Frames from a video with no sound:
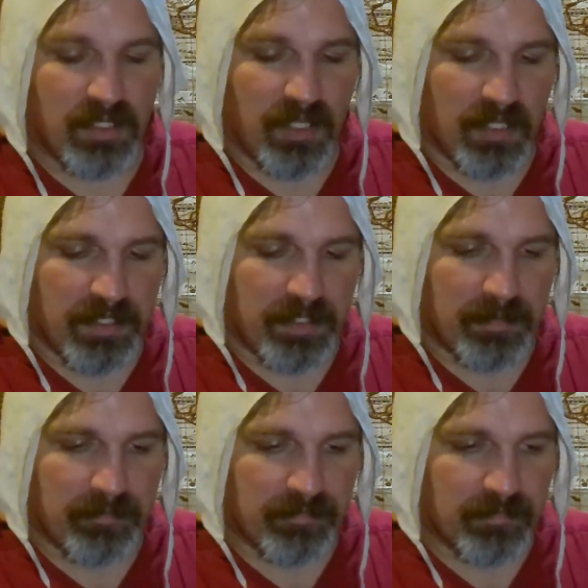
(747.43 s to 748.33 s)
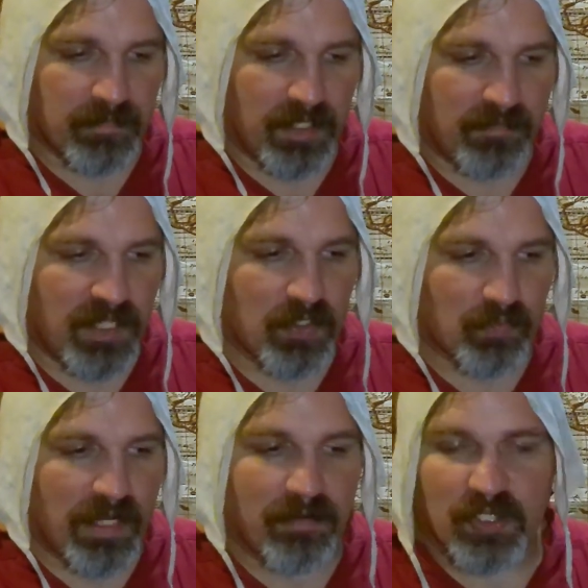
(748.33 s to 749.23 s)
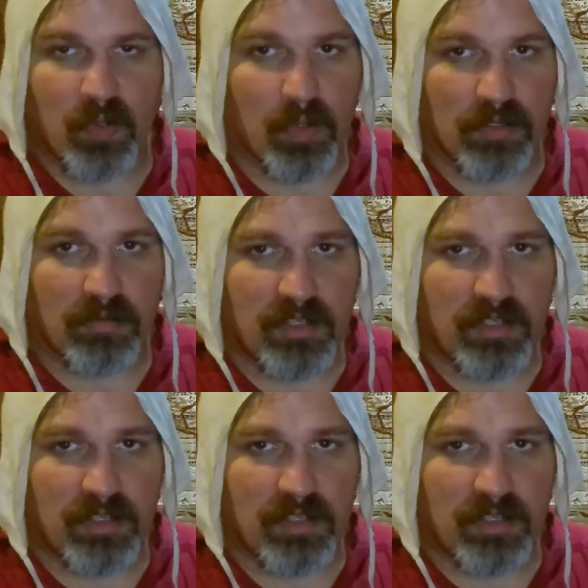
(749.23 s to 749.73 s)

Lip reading: If you got to round a corner